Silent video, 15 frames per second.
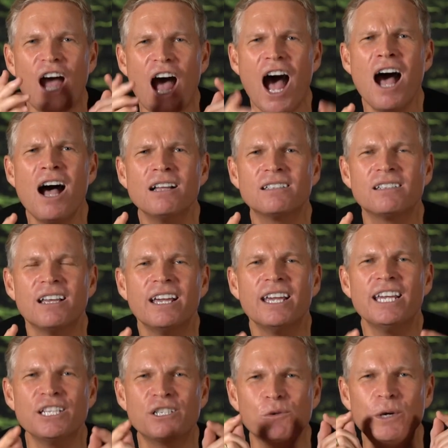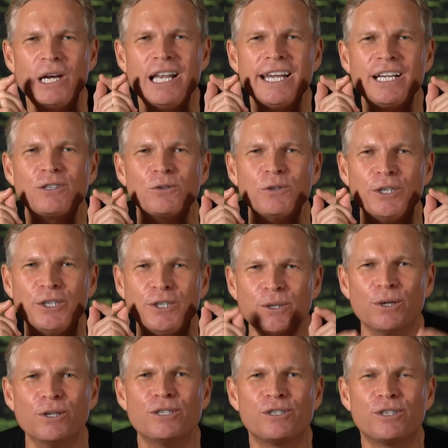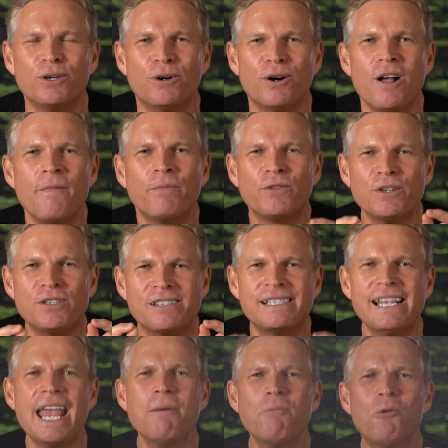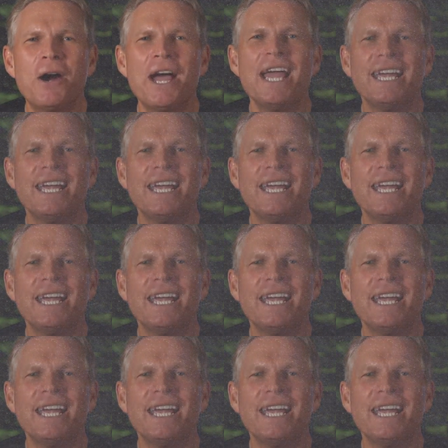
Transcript: God is willing to use you the same